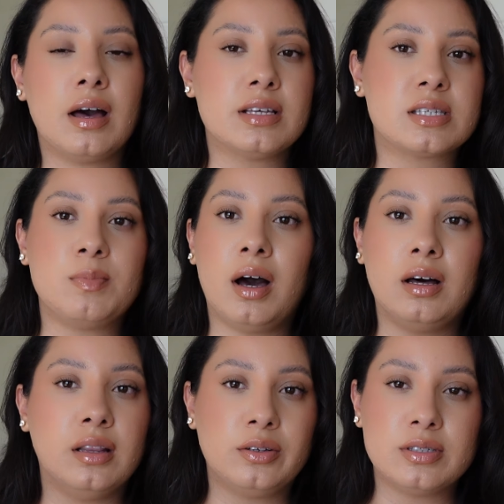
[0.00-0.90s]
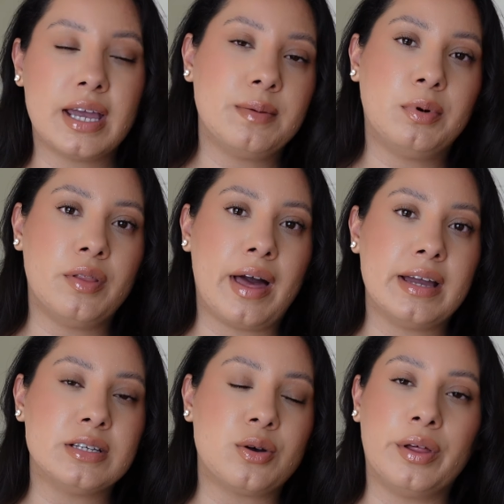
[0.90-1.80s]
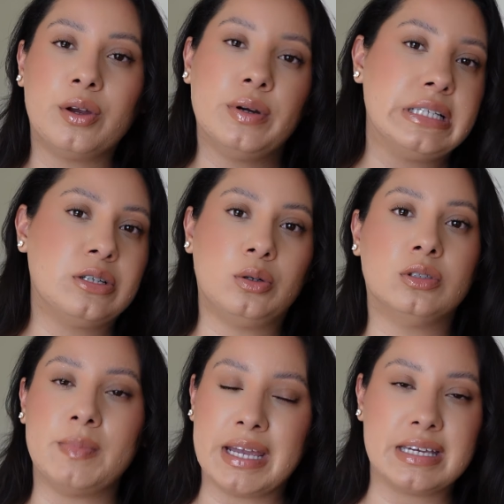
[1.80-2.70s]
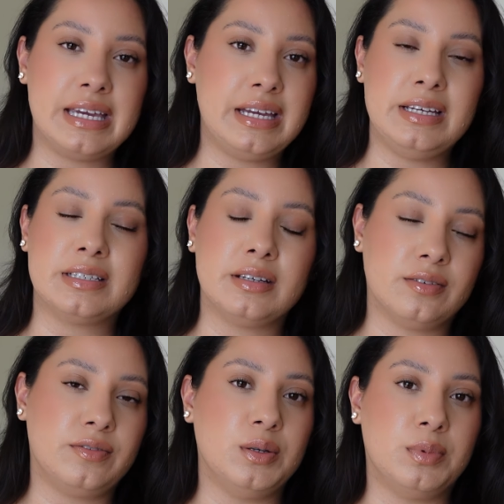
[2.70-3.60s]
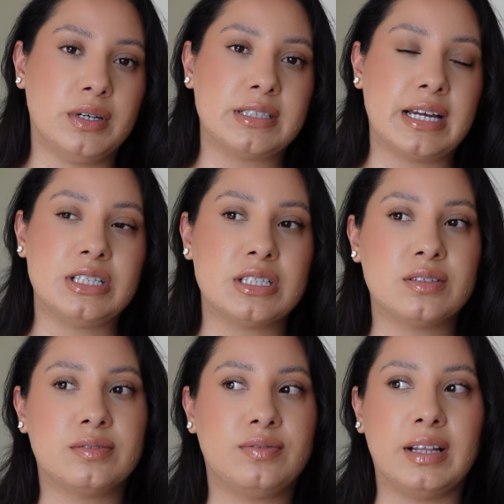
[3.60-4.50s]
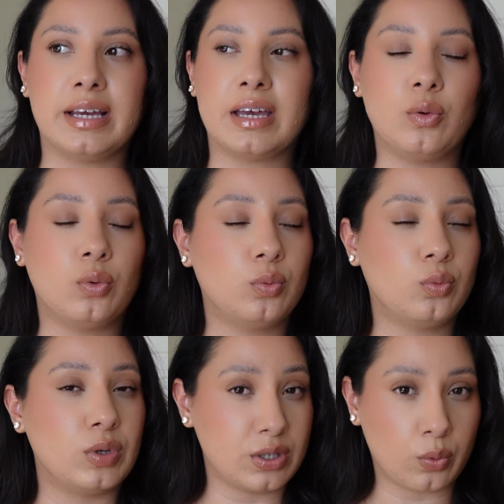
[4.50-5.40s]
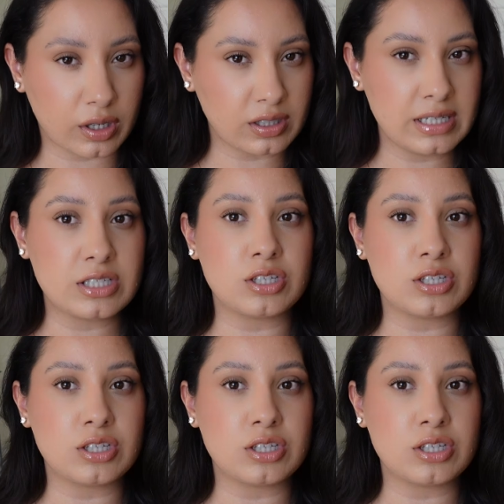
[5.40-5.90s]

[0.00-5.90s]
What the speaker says: a small little table that is only going to hold my keys and a few books, I just felt like it wasn't worth it.